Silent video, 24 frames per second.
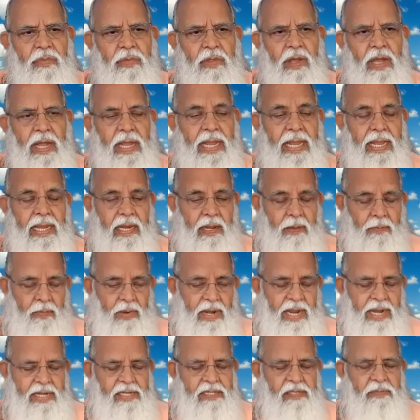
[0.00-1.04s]
Again,
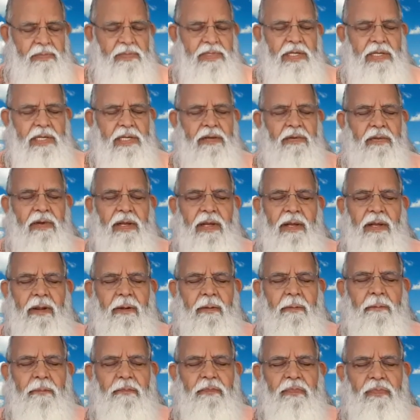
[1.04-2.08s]
apply it subjectively.
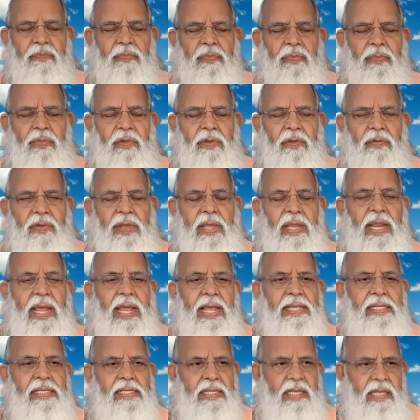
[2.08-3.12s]
When
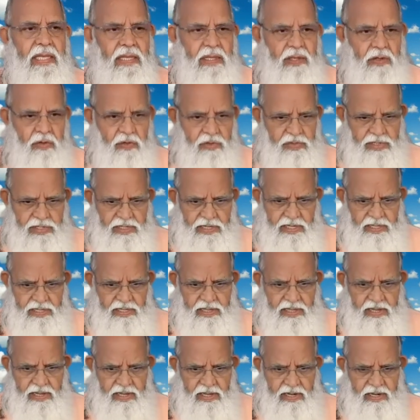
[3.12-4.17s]
I see you sitting
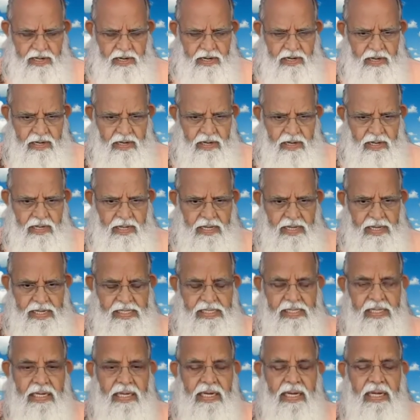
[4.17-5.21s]
here,
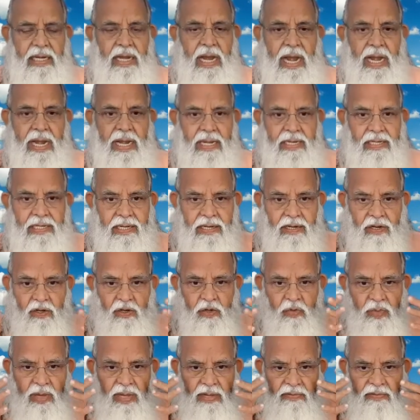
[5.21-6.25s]
is it an addition to
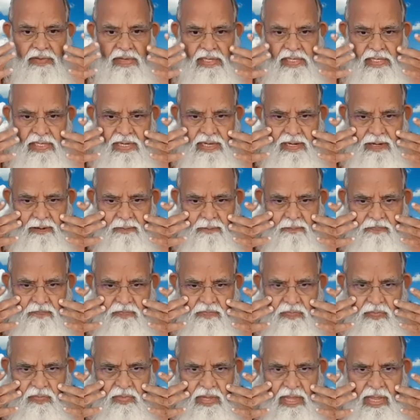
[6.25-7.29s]
my vision?
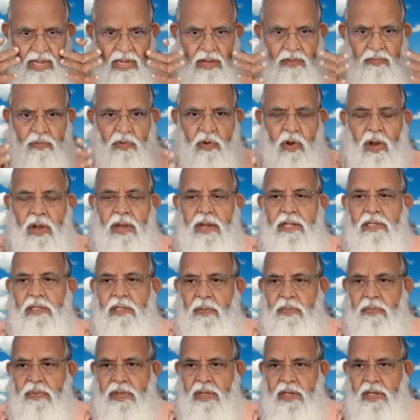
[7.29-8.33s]
And if you all
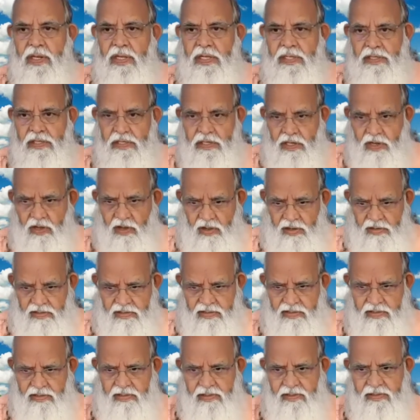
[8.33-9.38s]
disappear, is it a
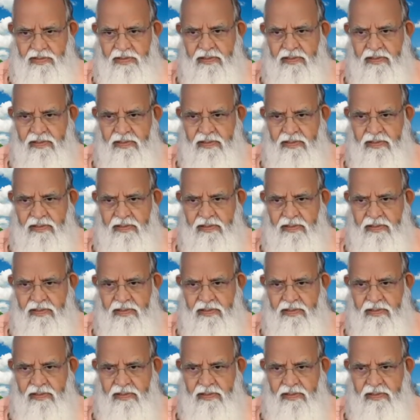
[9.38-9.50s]
loss?